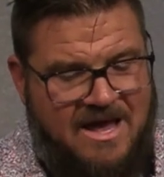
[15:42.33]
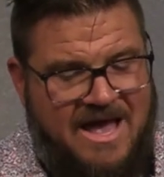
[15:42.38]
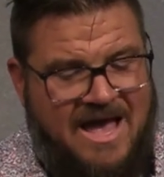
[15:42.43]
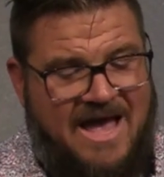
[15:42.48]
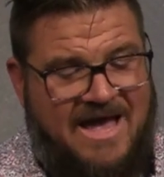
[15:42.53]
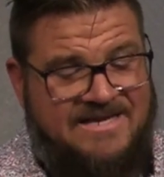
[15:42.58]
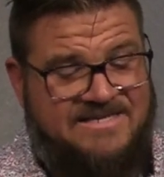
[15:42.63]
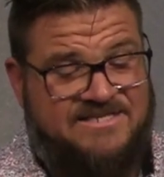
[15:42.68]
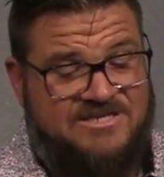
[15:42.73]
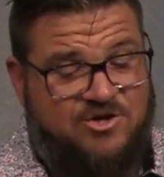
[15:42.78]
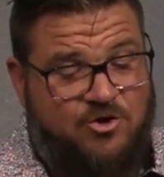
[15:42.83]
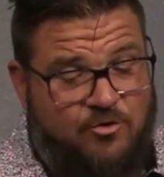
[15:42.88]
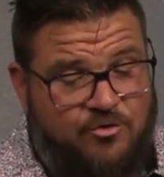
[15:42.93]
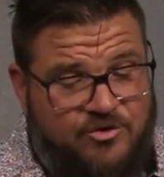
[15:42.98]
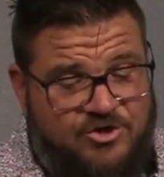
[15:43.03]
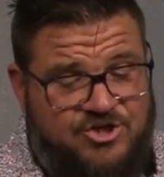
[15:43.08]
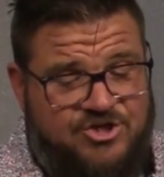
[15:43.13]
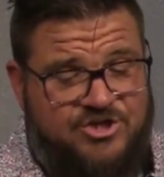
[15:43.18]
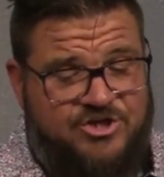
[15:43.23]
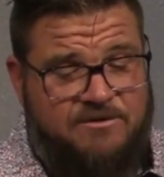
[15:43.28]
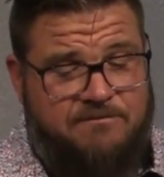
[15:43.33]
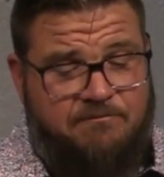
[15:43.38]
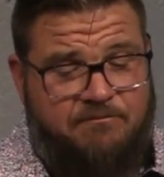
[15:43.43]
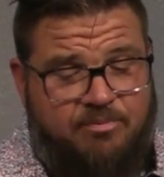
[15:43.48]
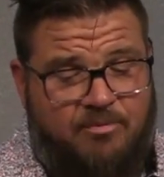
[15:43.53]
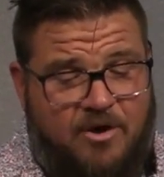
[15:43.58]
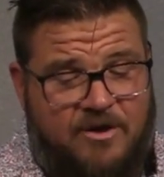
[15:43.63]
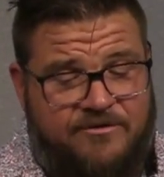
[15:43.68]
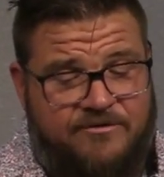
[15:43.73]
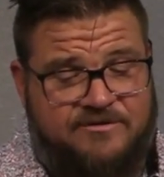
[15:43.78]
As Christian
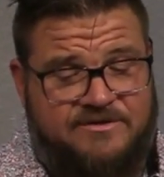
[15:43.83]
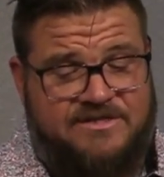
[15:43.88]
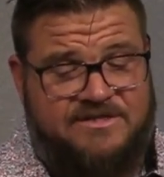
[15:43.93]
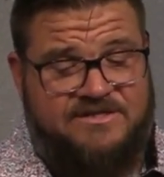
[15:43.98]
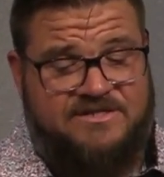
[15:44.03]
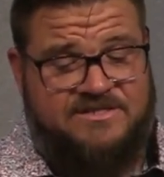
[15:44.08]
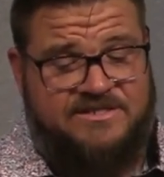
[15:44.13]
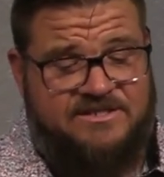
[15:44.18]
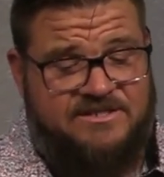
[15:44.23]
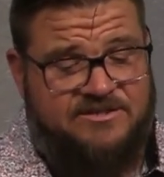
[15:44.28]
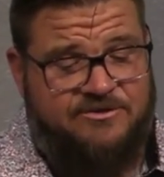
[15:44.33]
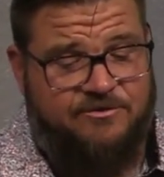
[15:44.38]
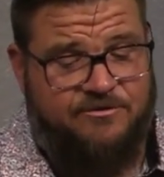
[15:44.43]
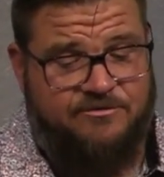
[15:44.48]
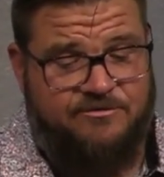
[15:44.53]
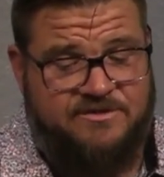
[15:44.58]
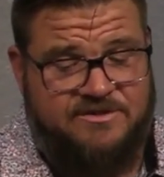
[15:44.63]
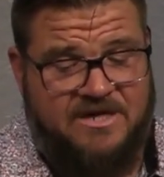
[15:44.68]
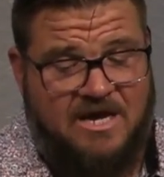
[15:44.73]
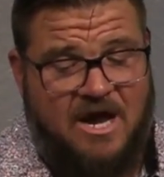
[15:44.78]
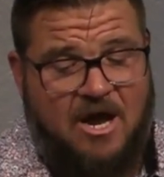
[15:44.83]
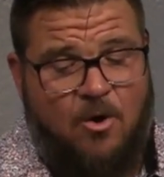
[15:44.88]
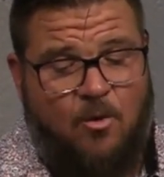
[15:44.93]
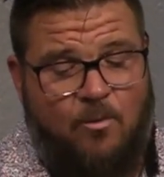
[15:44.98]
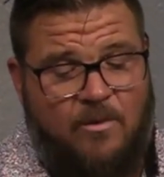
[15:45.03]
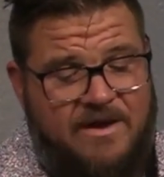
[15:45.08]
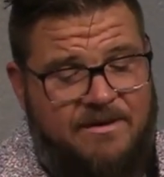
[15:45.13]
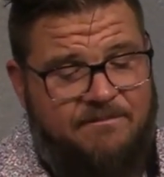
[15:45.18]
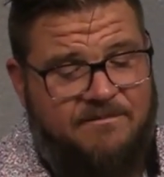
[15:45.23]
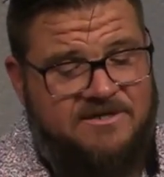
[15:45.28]
brothers and sisters,
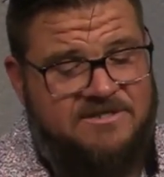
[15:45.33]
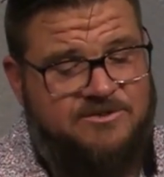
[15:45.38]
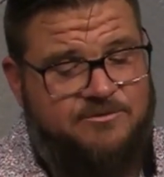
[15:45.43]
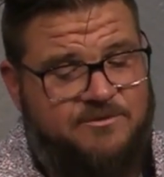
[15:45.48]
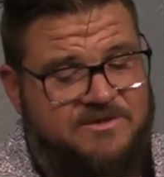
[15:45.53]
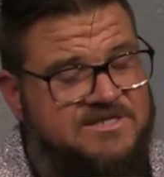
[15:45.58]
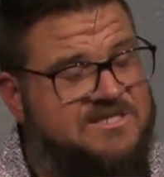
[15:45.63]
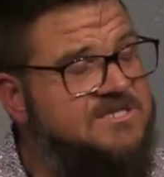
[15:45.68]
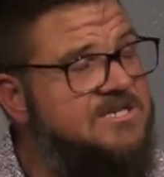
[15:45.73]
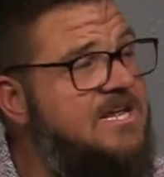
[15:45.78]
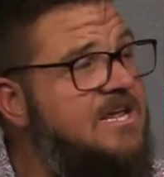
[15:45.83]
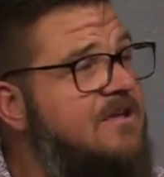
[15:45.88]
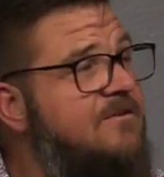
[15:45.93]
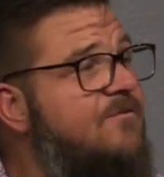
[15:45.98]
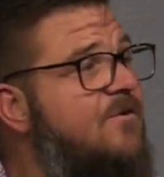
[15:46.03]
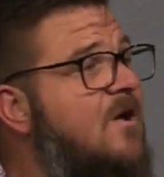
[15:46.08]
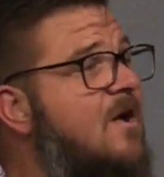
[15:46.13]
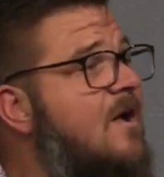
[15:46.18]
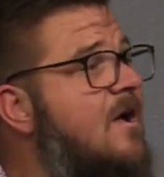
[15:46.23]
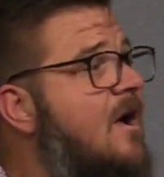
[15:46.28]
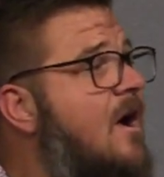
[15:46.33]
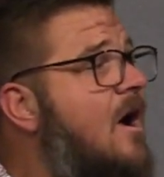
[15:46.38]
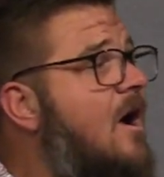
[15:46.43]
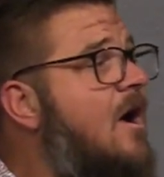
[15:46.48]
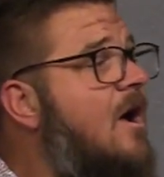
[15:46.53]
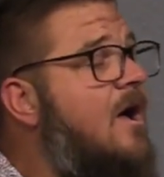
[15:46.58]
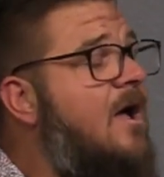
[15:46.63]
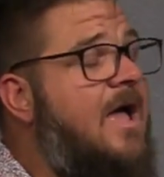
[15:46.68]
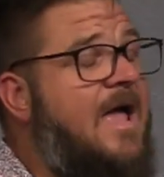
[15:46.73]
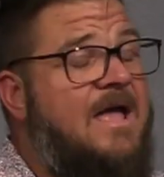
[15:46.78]
we must receive
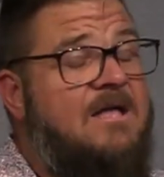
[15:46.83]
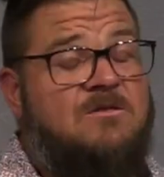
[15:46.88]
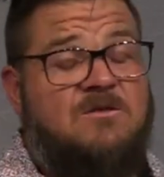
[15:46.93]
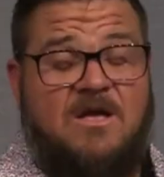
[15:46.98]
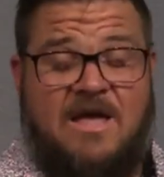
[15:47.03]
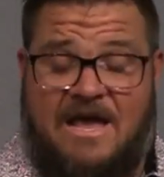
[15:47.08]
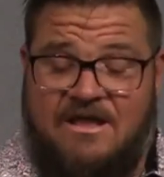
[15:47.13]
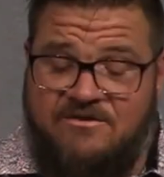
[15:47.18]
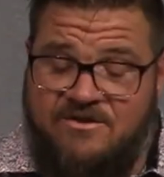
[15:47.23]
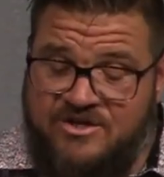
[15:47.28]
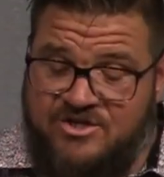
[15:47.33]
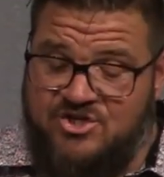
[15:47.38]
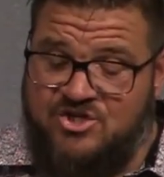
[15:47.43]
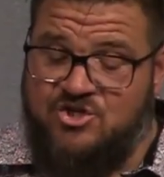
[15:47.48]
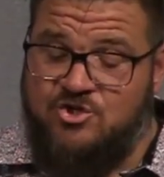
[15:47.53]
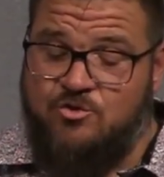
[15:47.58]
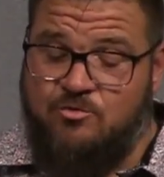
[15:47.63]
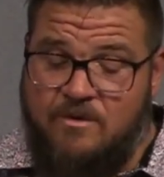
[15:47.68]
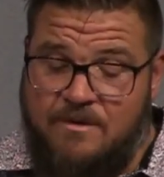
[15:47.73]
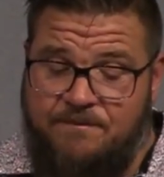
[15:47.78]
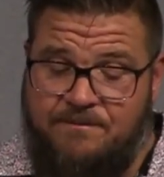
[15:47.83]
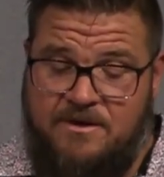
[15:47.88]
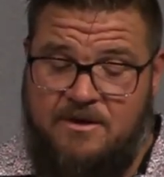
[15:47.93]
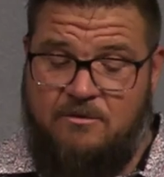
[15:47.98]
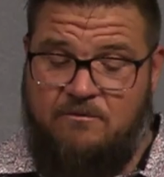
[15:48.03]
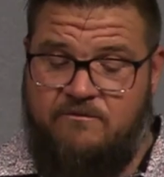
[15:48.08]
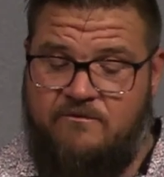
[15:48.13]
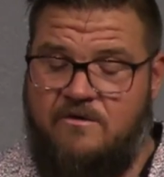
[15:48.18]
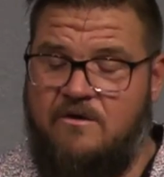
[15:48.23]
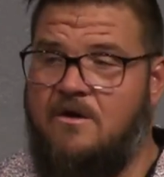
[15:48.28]
uh, and, and
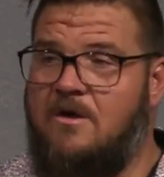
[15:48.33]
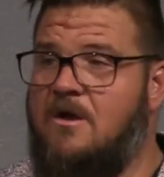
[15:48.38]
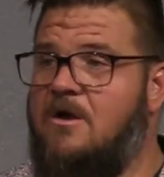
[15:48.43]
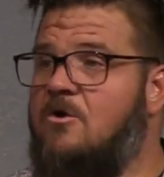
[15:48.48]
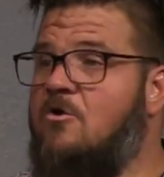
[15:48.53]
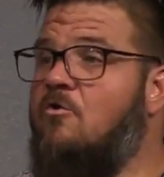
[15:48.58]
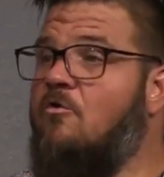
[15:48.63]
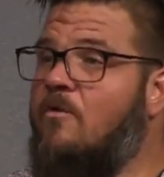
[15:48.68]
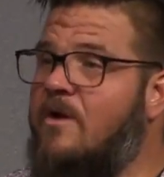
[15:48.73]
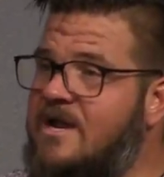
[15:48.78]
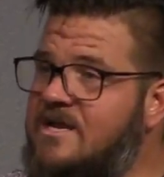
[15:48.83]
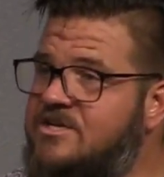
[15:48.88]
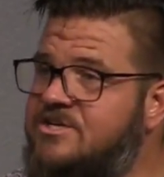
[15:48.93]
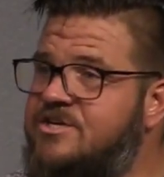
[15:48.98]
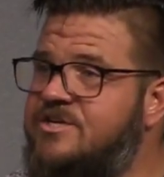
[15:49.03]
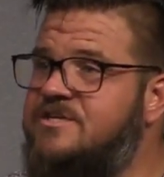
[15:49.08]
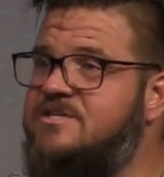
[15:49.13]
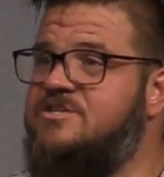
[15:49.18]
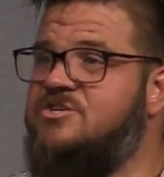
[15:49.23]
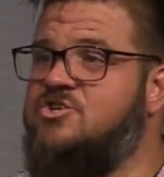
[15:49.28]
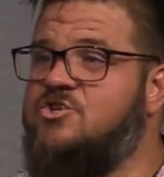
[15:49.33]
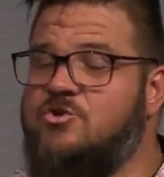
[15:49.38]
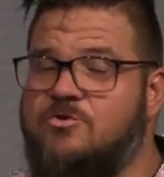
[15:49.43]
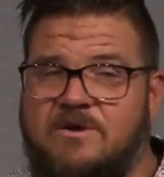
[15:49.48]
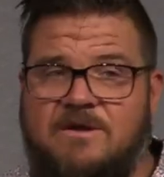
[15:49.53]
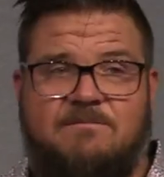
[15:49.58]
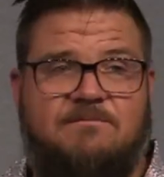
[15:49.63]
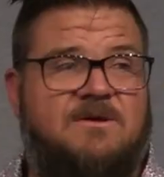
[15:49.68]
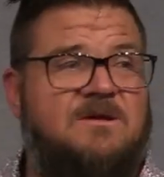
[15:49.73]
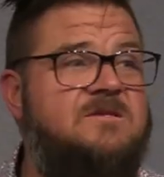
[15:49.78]
distribute gracious
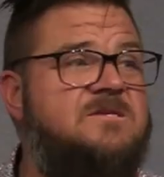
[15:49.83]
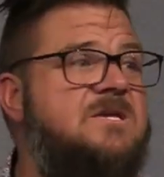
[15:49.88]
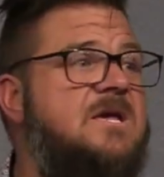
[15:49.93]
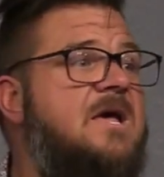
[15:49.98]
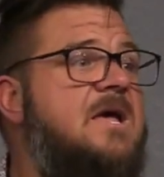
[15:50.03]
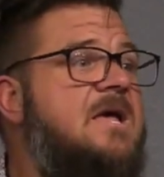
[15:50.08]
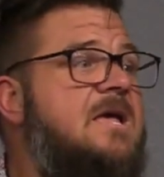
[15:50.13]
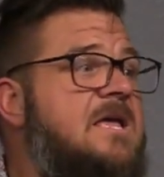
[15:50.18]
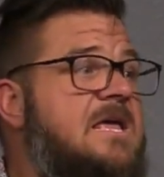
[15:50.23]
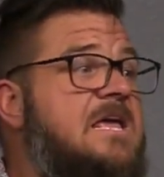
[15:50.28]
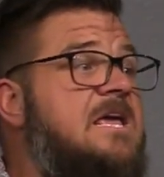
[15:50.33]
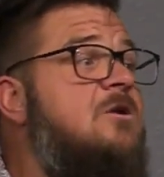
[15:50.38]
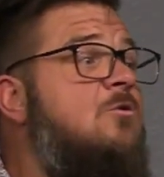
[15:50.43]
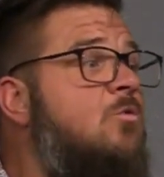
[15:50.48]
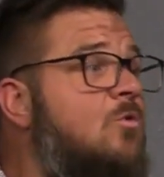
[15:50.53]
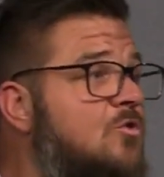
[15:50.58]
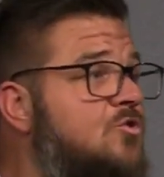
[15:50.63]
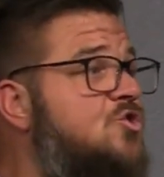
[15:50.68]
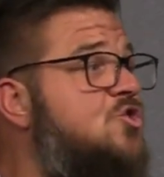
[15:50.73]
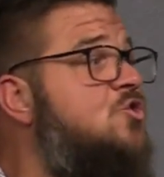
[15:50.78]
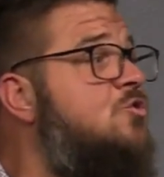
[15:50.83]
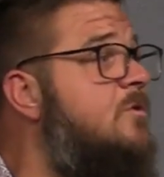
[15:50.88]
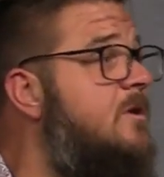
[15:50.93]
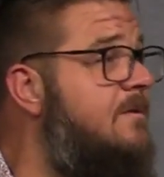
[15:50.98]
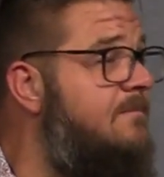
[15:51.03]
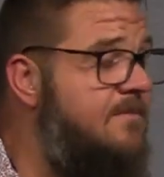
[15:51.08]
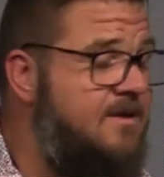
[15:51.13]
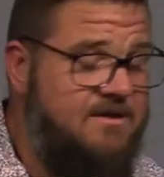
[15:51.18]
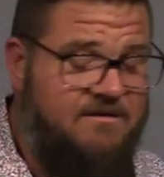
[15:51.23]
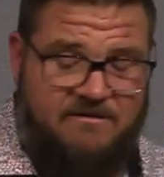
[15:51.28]
treatment, equal
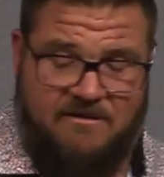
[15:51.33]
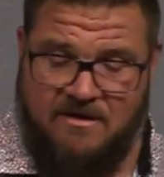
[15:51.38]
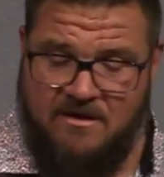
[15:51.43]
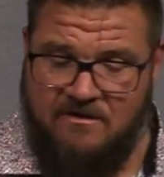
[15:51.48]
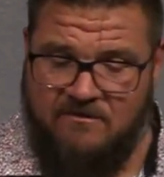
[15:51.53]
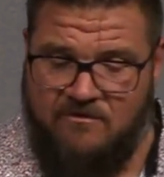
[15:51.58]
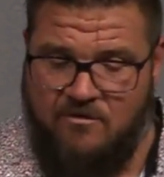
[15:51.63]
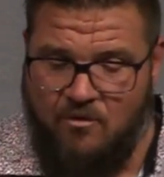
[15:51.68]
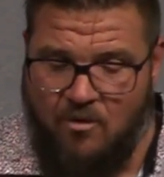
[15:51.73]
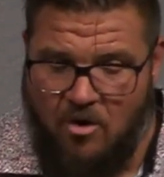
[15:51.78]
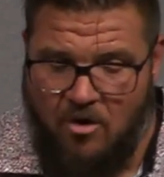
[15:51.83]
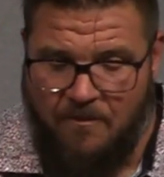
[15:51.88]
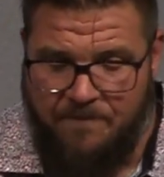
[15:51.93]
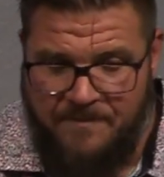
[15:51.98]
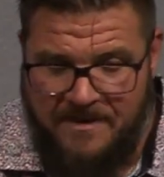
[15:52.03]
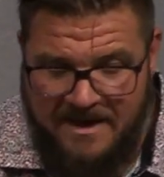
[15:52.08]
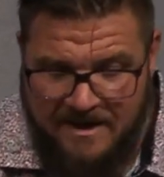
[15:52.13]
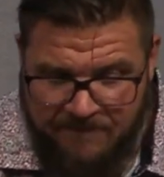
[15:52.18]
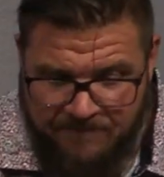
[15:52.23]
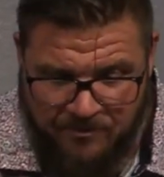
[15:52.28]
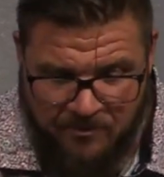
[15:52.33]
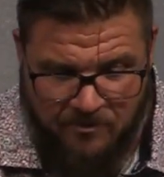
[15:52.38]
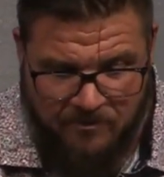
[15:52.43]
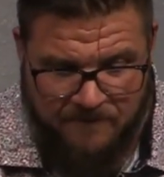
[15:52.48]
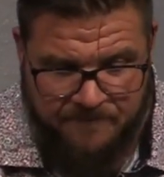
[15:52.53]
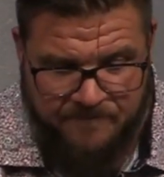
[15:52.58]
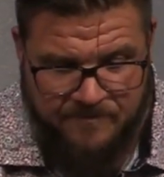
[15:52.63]
treatment to all people.